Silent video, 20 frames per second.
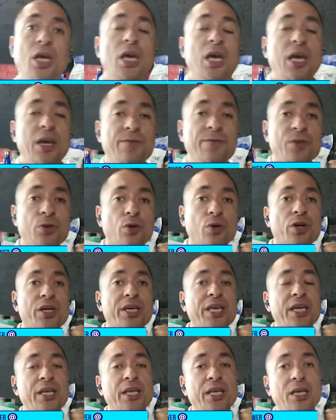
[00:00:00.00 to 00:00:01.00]
If you're
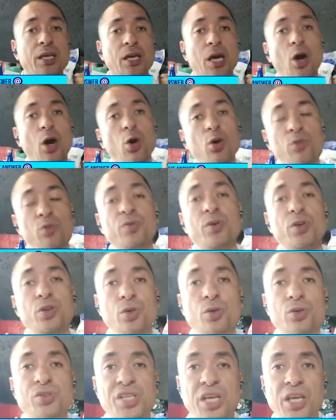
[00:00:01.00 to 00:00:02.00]
getting
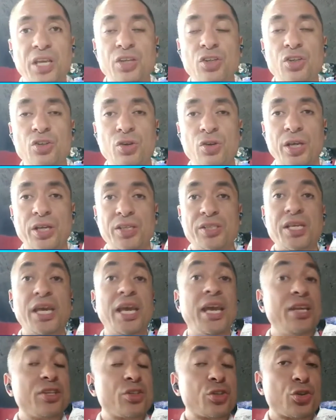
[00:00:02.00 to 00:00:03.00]
overuse injuries,
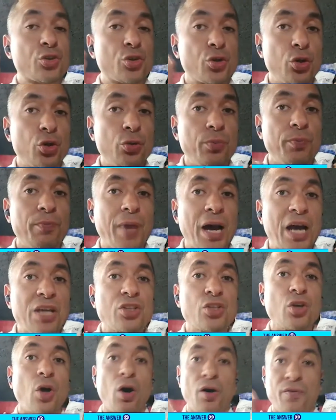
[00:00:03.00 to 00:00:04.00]
it's too
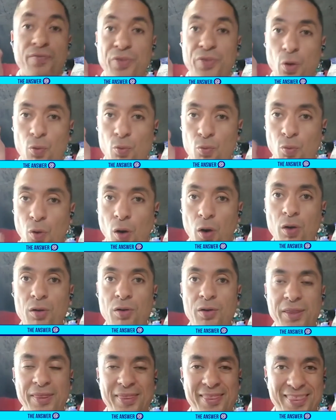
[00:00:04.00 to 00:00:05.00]
much of the
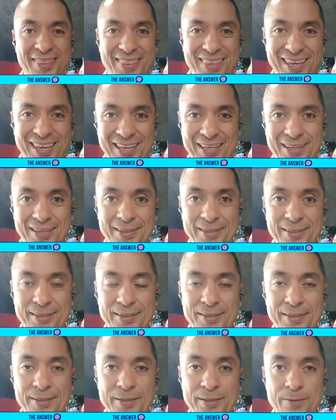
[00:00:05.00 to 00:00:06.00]
wrong thing,
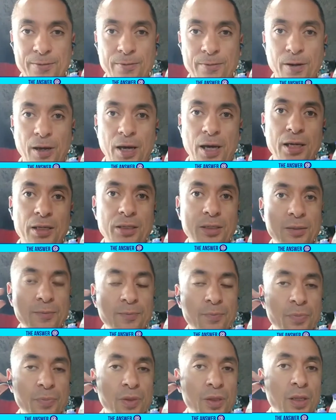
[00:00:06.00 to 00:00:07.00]
right?
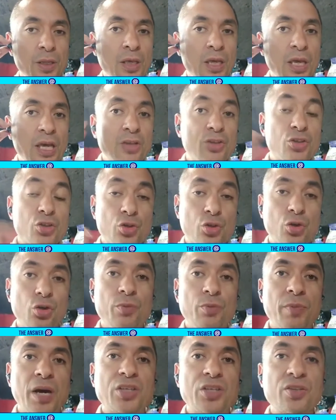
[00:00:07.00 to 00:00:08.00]
It's too
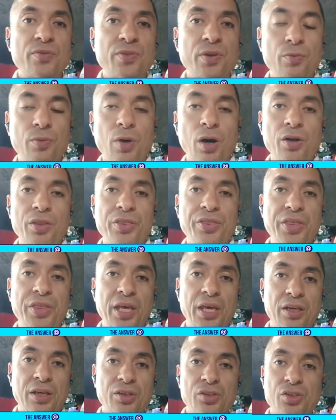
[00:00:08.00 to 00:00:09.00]
much of the wrong
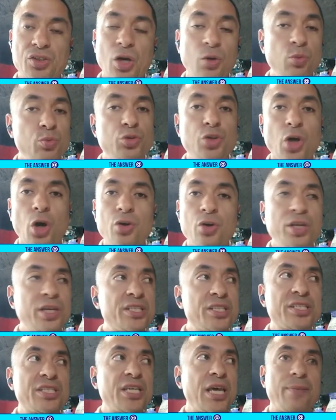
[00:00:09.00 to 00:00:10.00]
thing. So don't
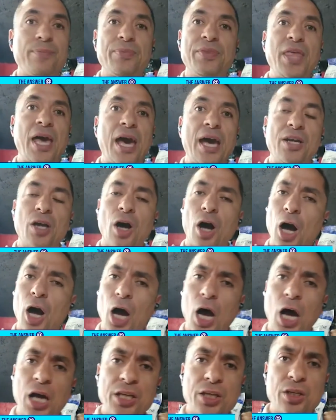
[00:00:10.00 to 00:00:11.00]
accept that,
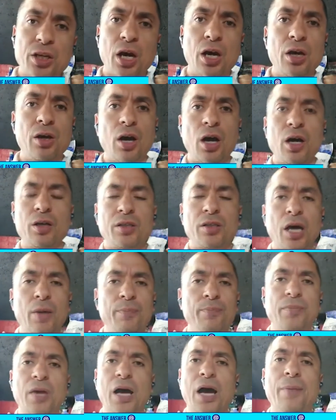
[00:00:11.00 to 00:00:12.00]
oh, you know,
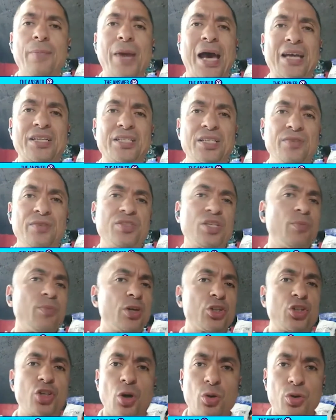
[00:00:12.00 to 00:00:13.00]
I'm active, so my
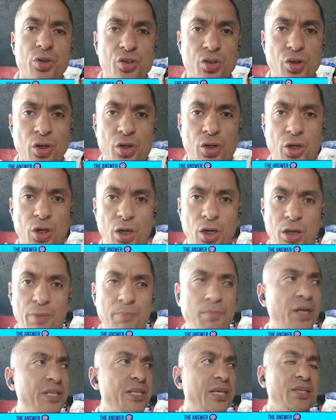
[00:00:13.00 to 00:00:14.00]
shoulder's gonna hurt,
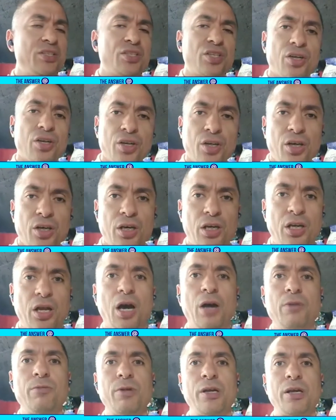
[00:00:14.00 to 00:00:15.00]
my knees are gonna hurt.
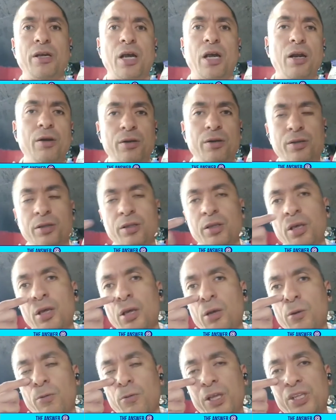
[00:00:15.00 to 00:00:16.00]
I
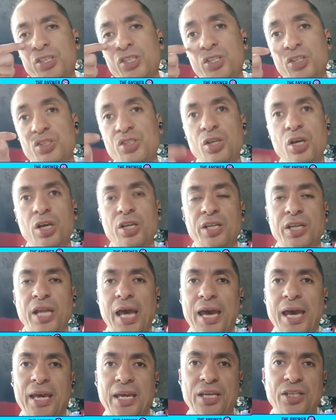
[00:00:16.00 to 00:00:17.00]
reached a certain
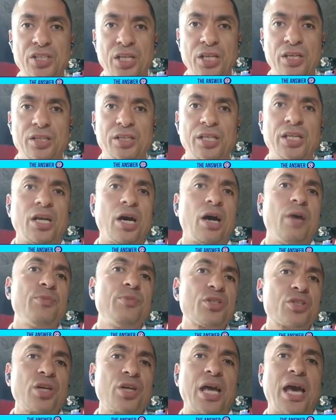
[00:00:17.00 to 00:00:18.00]
age and, you know, I'm
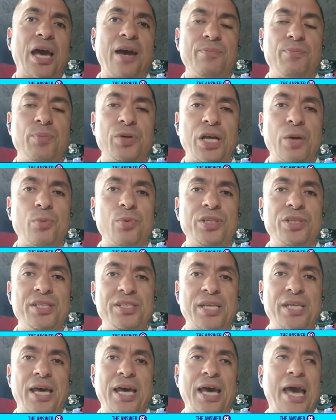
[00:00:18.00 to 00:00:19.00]
just gonna put up with
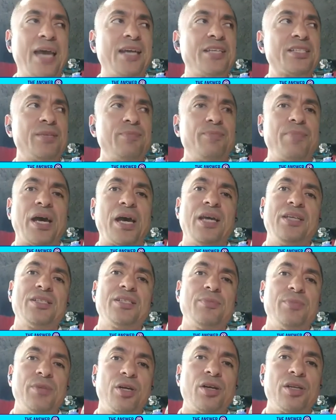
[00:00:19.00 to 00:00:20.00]
these aches and pains
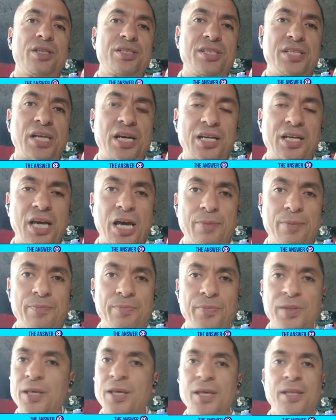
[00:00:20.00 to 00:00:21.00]
and they're gonna suck it
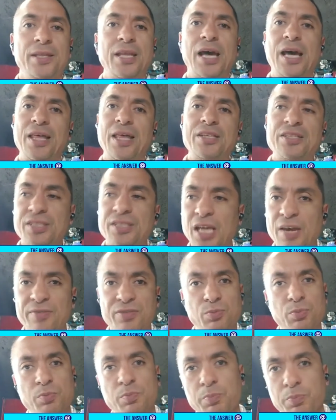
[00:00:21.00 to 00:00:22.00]
up. No, that's
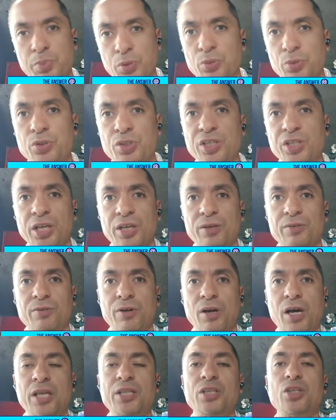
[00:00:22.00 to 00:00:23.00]
bullshit,
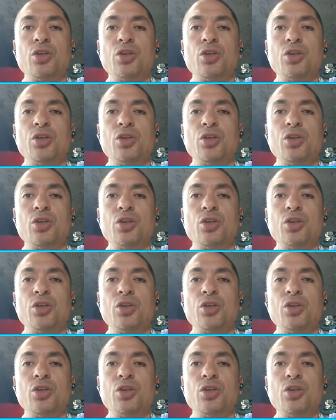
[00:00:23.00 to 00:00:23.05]
right?